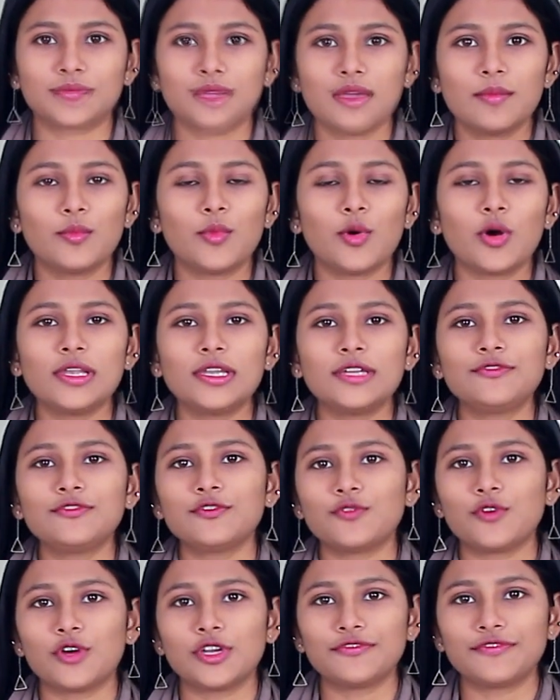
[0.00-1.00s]
Boil it for
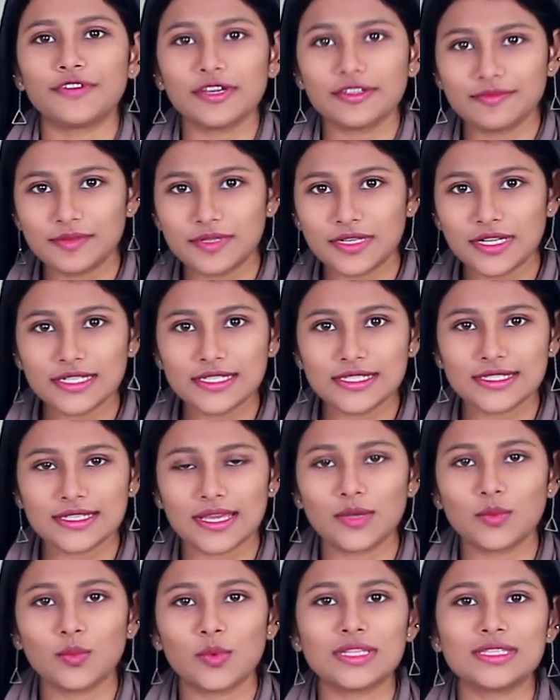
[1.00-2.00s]
45 minutes
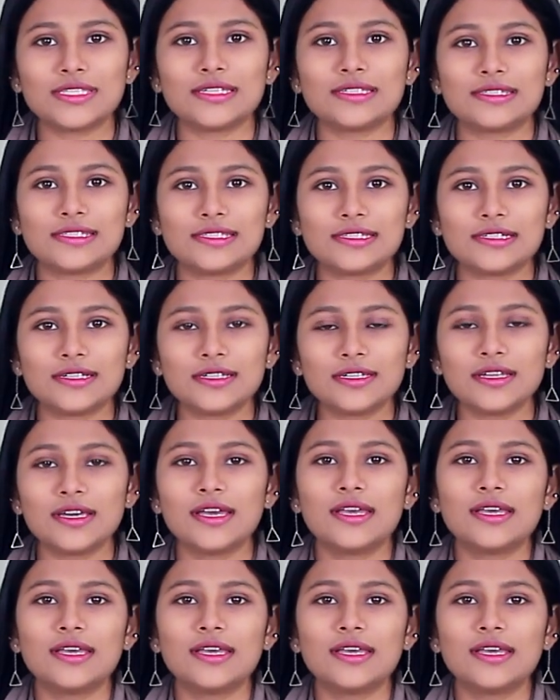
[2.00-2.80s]
and once it's done,